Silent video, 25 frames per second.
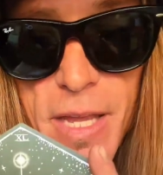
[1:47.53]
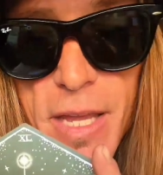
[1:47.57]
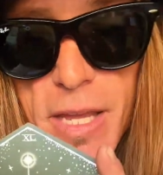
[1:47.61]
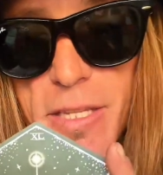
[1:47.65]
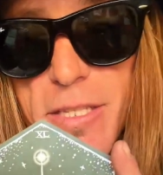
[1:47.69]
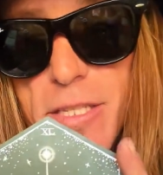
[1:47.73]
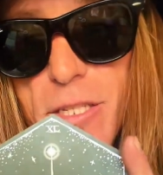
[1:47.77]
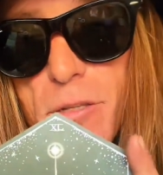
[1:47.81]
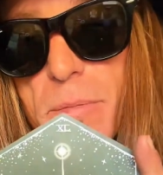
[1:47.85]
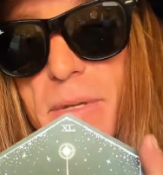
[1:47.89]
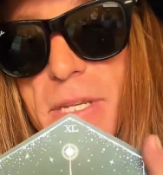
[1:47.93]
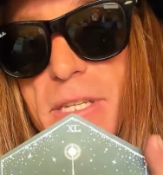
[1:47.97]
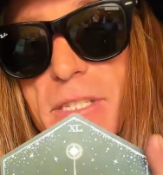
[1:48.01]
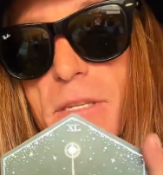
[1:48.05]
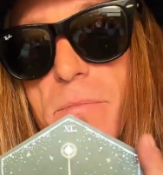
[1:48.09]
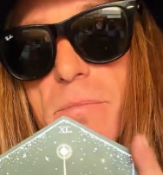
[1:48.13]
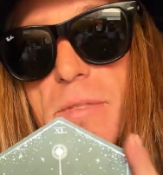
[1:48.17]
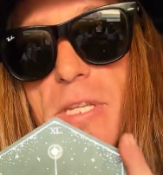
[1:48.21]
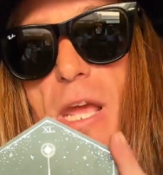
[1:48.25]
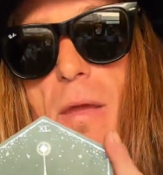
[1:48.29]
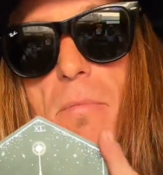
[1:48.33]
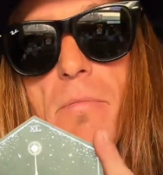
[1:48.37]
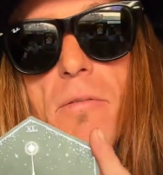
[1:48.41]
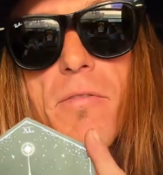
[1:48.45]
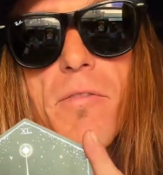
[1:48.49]
to be some
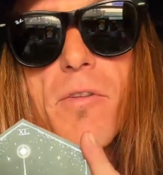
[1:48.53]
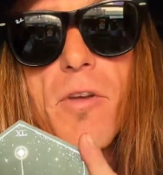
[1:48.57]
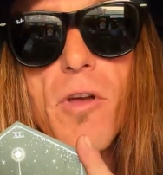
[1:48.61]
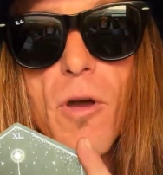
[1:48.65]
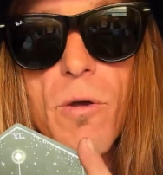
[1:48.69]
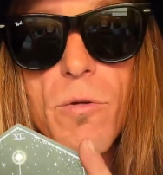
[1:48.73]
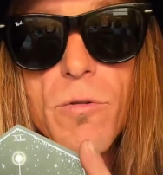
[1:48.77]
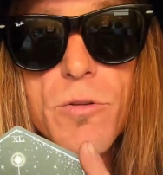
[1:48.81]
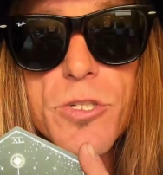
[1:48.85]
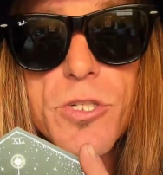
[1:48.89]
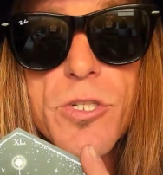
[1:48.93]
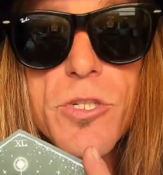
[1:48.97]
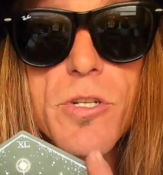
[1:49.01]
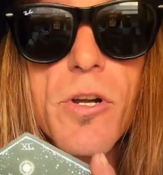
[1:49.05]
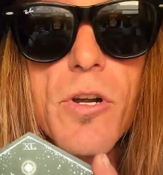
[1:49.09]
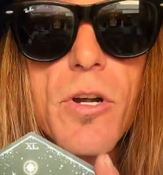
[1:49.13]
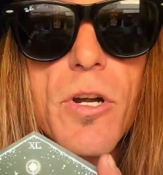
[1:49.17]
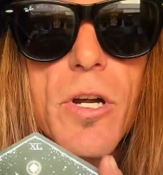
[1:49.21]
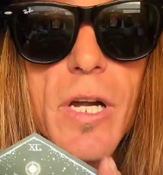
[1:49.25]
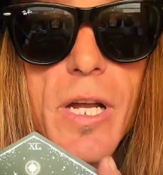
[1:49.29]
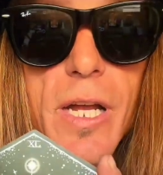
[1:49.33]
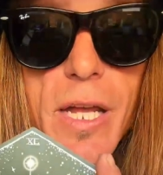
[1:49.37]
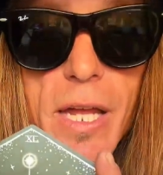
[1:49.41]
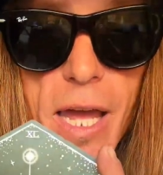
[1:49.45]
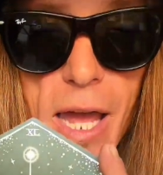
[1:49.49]
type of coach
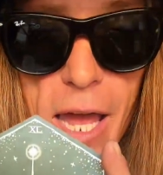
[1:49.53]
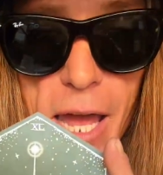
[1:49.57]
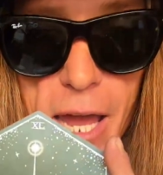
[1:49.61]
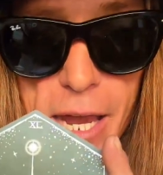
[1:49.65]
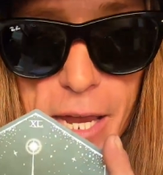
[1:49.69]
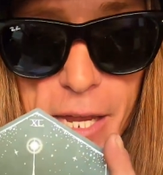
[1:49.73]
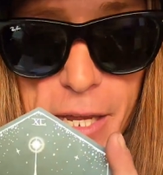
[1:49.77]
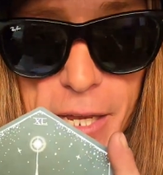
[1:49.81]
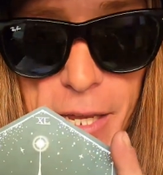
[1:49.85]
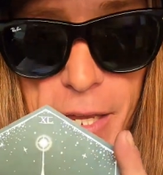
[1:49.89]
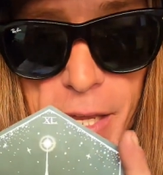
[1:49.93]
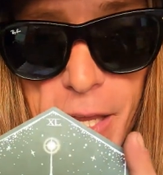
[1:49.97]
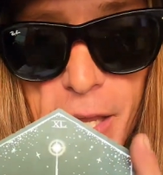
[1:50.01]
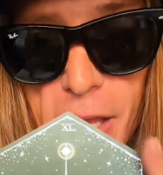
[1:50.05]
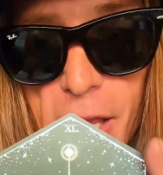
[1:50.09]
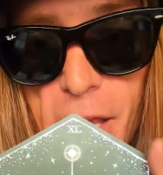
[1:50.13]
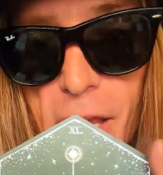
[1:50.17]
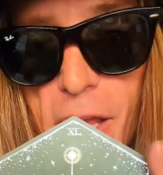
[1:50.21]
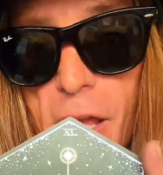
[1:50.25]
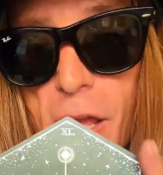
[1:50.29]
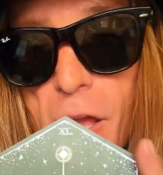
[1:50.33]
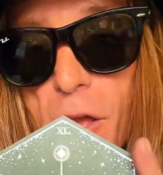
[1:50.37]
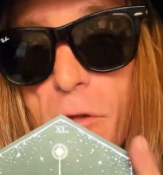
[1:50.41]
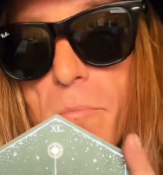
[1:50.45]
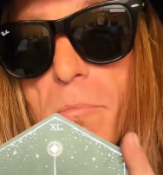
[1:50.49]
or a guide.
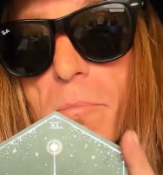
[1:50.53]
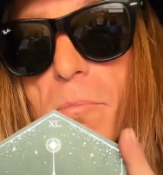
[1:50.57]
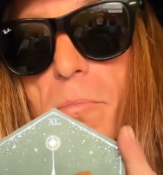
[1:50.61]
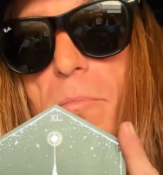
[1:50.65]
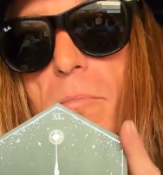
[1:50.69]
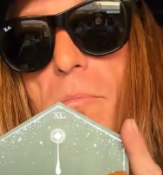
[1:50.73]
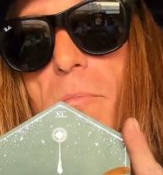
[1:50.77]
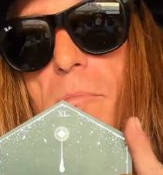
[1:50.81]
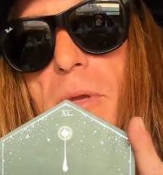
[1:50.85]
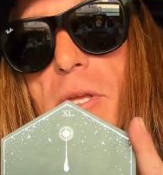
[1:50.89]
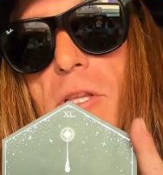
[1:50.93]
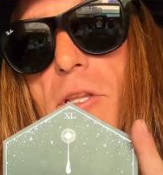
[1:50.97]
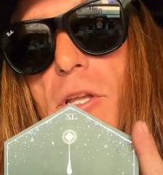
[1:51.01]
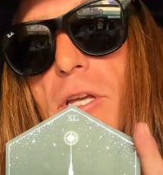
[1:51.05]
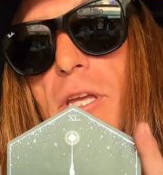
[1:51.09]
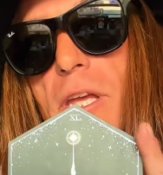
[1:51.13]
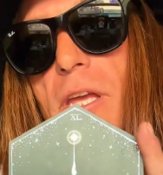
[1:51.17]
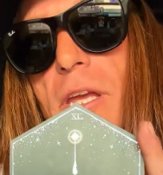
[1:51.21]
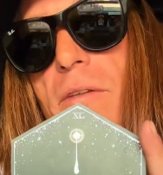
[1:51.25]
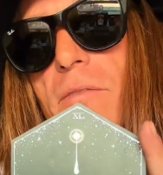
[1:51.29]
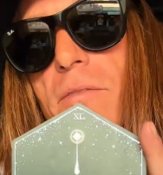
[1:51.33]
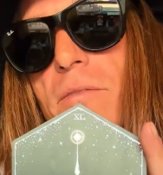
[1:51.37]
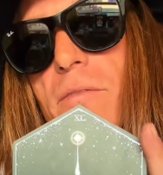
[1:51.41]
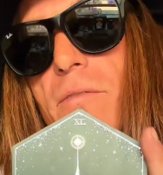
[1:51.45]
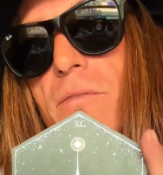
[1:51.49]
Be
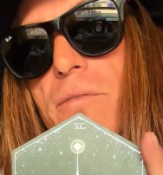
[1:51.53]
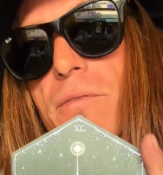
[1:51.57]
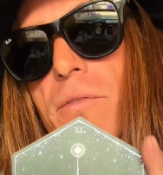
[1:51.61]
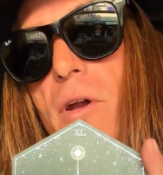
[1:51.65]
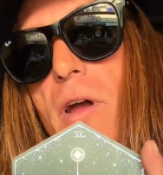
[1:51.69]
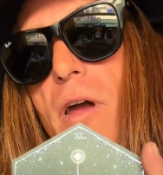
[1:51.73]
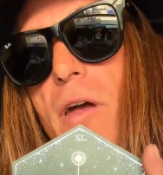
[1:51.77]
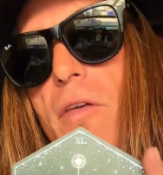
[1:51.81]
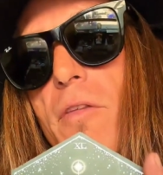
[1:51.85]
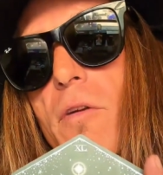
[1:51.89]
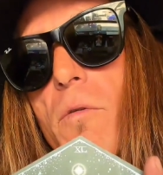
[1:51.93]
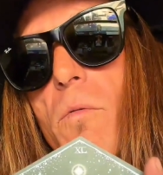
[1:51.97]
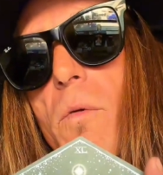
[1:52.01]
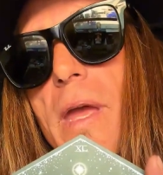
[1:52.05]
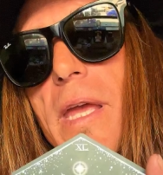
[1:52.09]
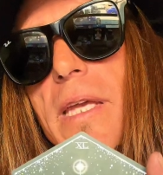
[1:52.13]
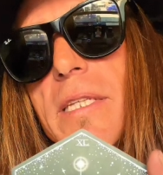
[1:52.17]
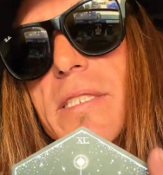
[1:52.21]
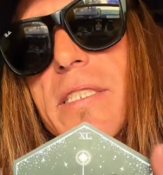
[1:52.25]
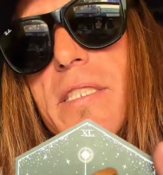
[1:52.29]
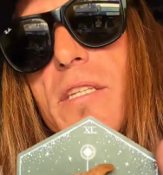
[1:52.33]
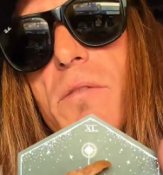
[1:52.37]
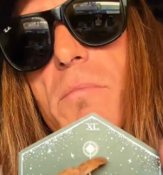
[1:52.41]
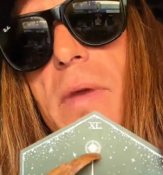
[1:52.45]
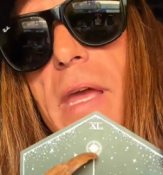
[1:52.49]
looking for other
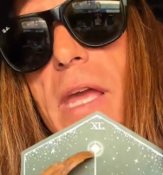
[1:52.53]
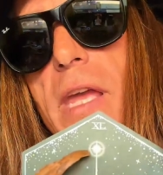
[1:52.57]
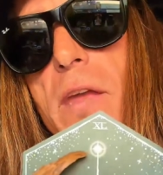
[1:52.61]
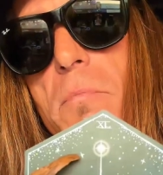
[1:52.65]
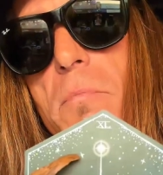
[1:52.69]
ways to make